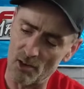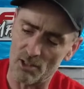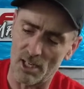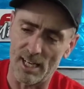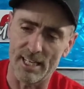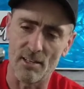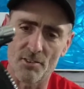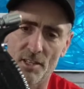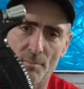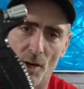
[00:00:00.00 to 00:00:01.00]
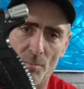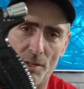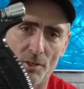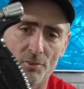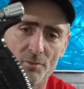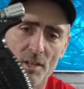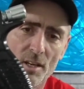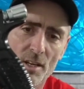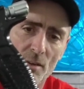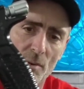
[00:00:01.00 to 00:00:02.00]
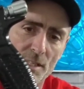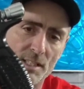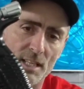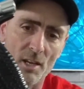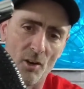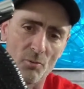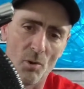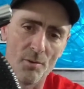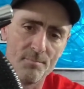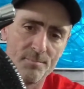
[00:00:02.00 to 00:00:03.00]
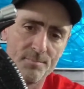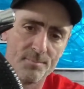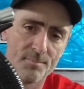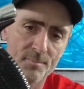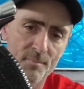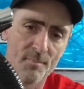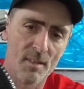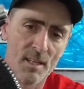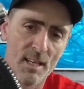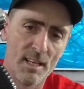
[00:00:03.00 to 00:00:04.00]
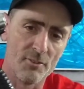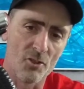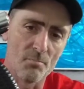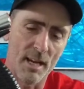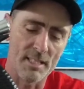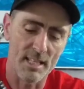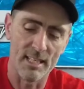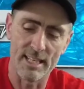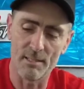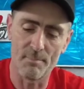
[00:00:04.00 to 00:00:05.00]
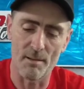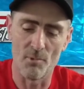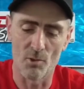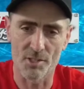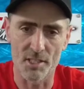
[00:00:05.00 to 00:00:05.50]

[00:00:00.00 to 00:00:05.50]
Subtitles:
a lot cleaner to the bottom of the gun when you see the old one. Just makes it a little bit more